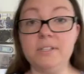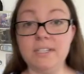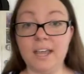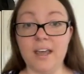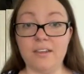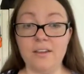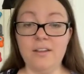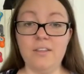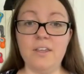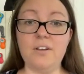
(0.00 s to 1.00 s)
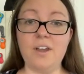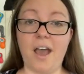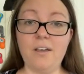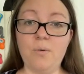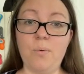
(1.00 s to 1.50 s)
together that are
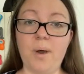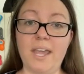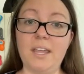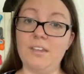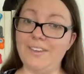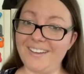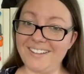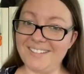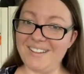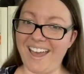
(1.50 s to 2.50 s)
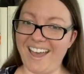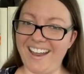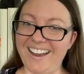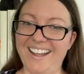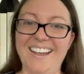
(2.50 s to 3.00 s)
not quite cooked
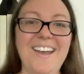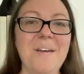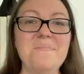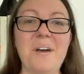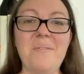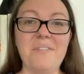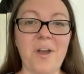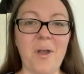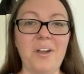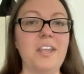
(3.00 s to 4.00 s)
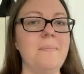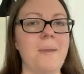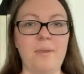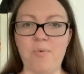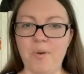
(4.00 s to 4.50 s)
yet, but we've already
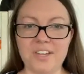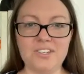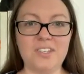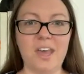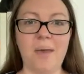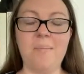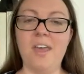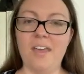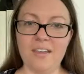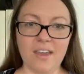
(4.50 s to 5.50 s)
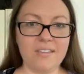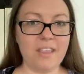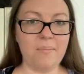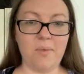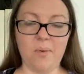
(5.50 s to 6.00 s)
maybe washed them, cut
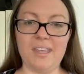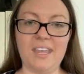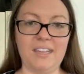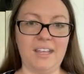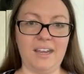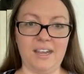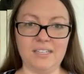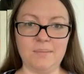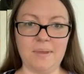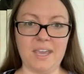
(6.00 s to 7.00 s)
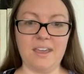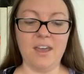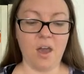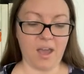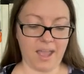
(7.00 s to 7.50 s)
them the way that they need to be,
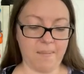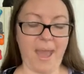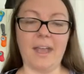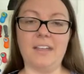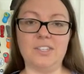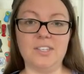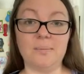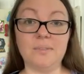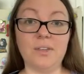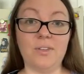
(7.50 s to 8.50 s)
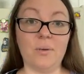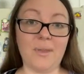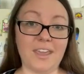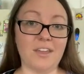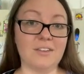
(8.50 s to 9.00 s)
and packaged them so that we
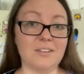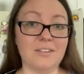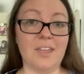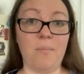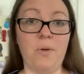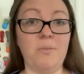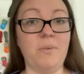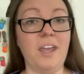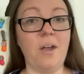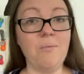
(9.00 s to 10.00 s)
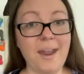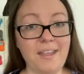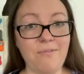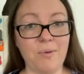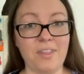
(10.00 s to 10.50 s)
can cook them when we are ready
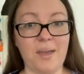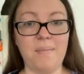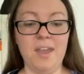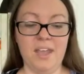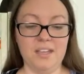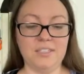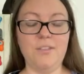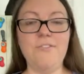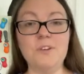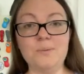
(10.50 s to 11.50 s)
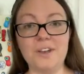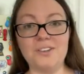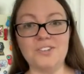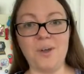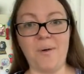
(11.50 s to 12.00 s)
for them. So the first one I'll
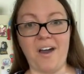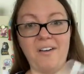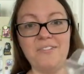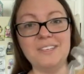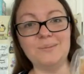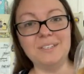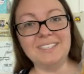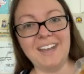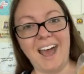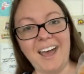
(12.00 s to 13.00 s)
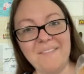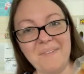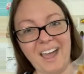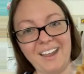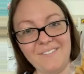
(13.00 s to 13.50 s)
show off, this one's not
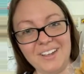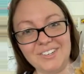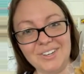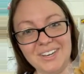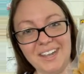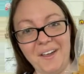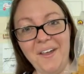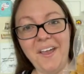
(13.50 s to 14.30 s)
my invention here,